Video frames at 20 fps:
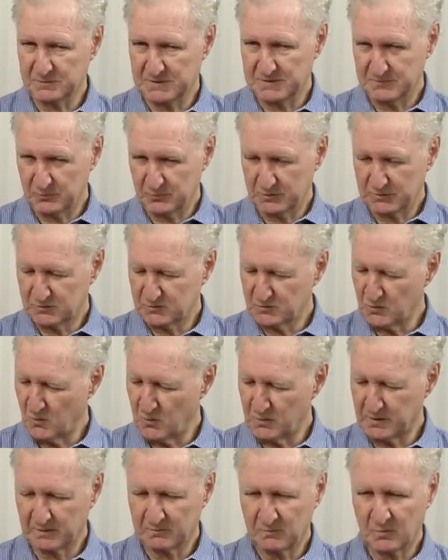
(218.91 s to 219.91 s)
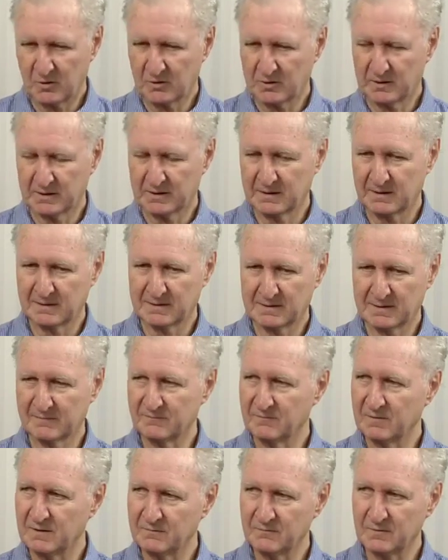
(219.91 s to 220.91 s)
People were talking marketing like
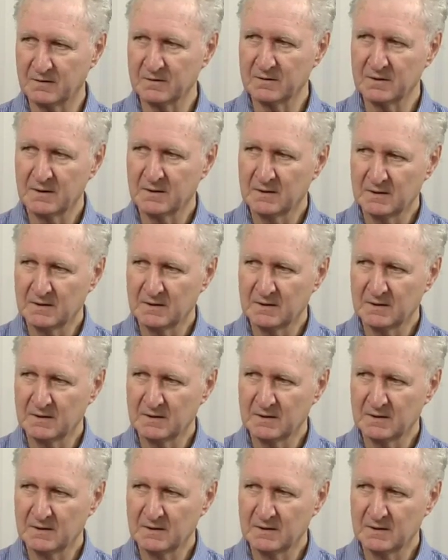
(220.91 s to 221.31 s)
they've never